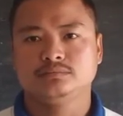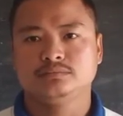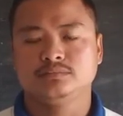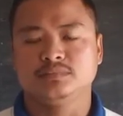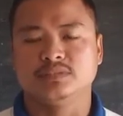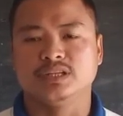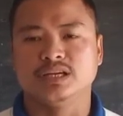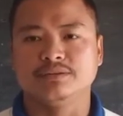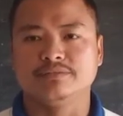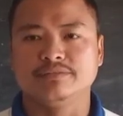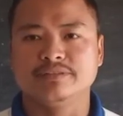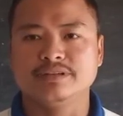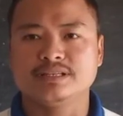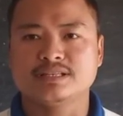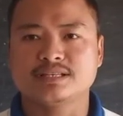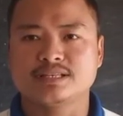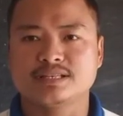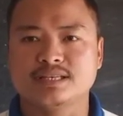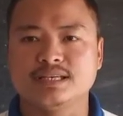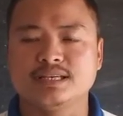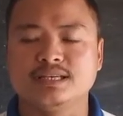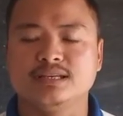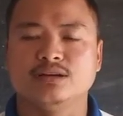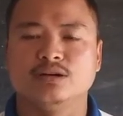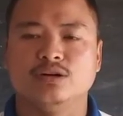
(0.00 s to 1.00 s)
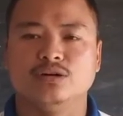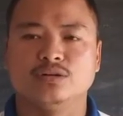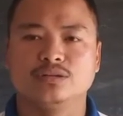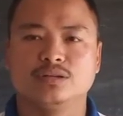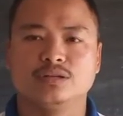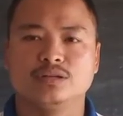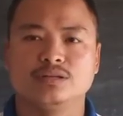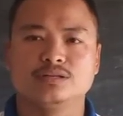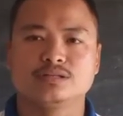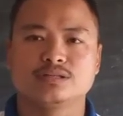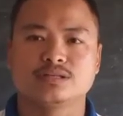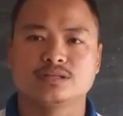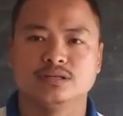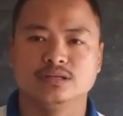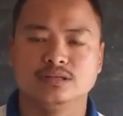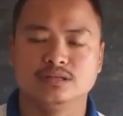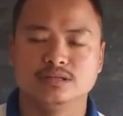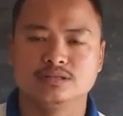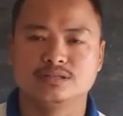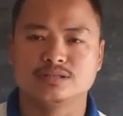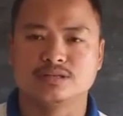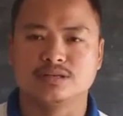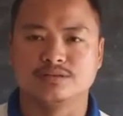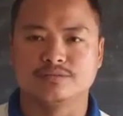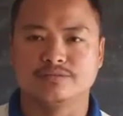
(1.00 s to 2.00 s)
that we see on this
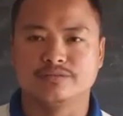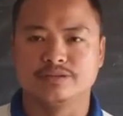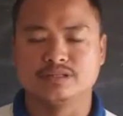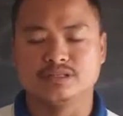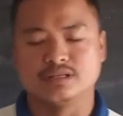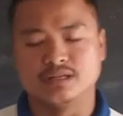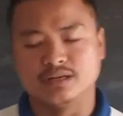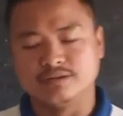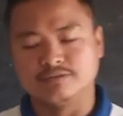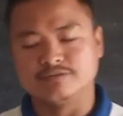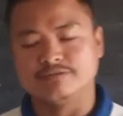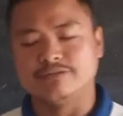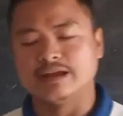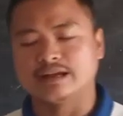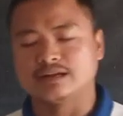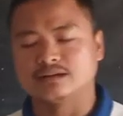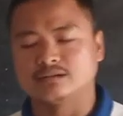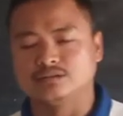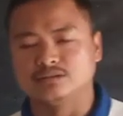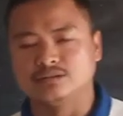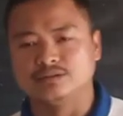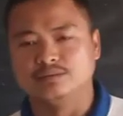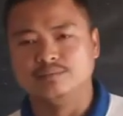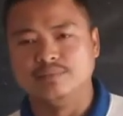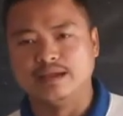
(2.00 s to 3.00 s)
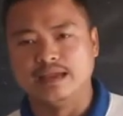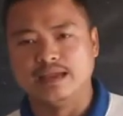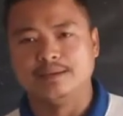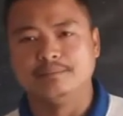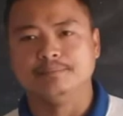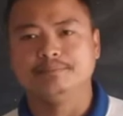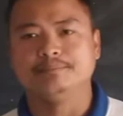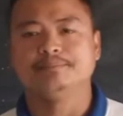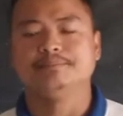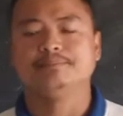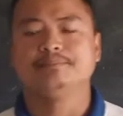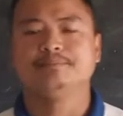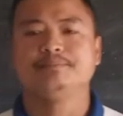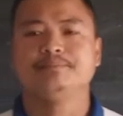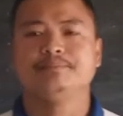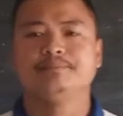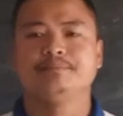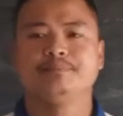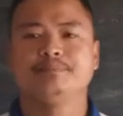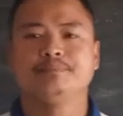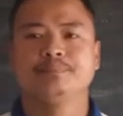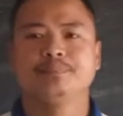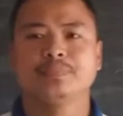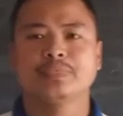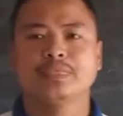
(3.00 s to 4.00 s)
earth surface, or in fact on the
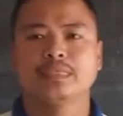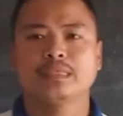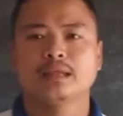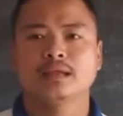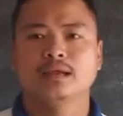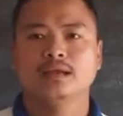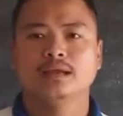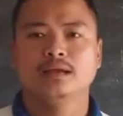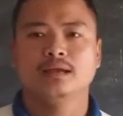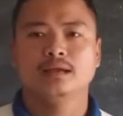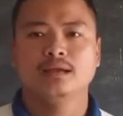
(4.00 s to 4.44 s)
map,